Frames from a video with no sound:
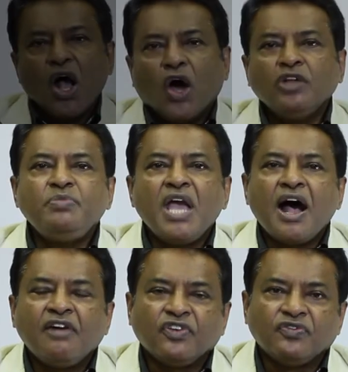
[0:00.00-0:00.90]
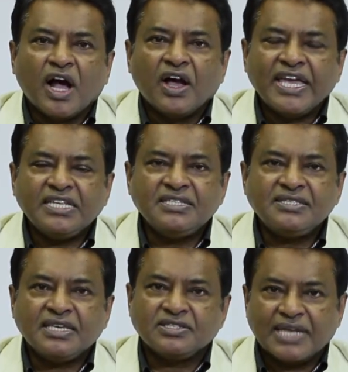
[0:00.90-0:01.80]
On behalf of our
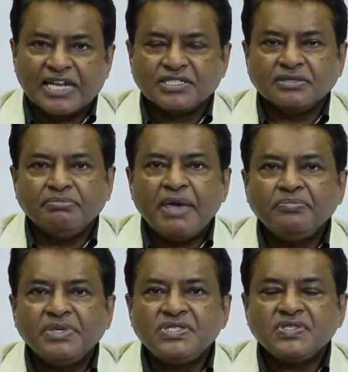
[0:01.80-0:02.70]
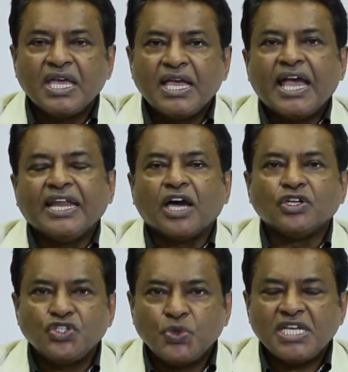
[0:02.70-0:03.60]
86 national members and our
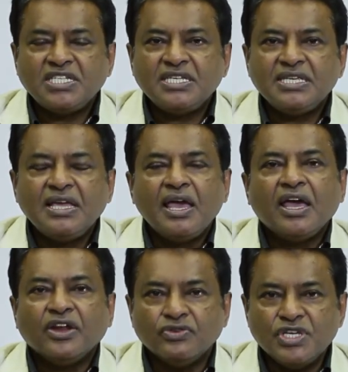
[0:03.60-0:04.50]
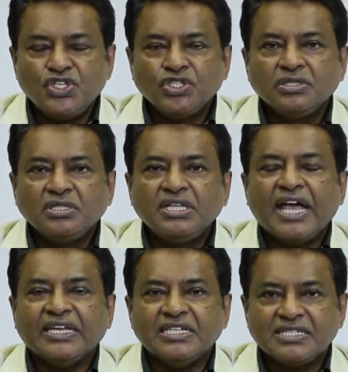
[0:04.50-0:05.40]
20 regional
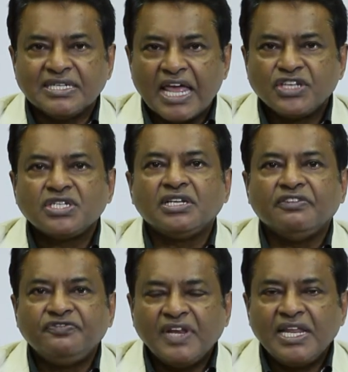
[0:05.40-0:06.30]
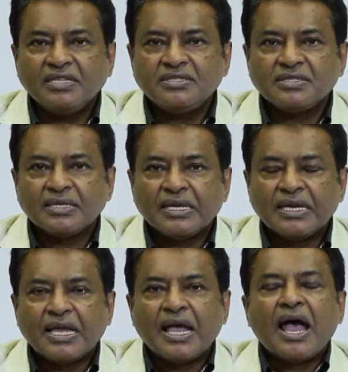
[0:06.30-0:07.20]
and international affiliates,
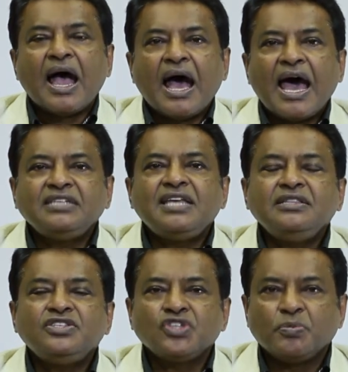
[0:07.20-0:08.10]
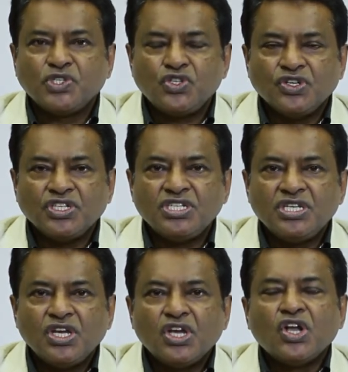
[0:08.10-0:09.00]
I take this opportunity
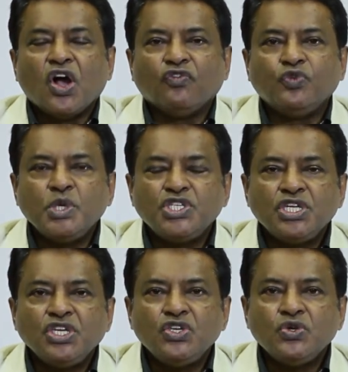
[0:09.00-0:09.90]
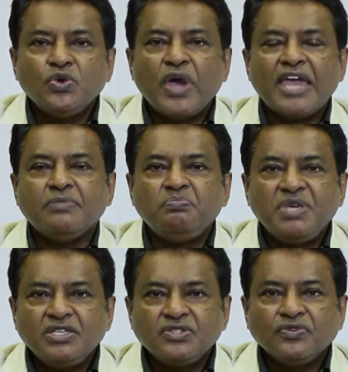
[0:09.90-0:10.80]
of wishing you a
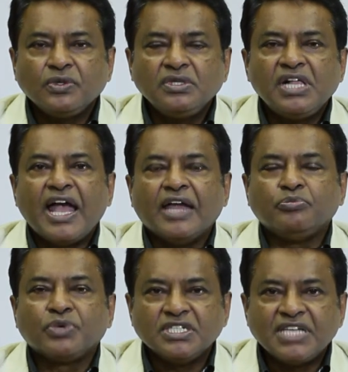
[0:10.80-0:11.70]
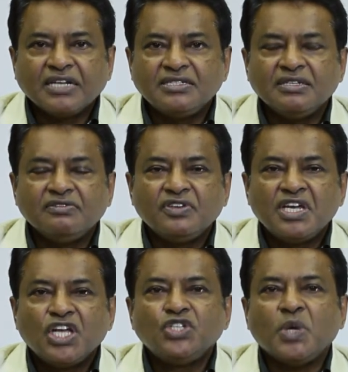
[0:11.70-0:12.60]
peaceful and productive
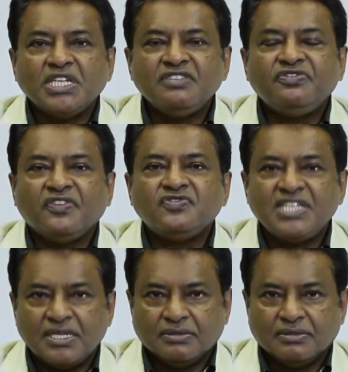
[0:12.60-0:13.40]
2015.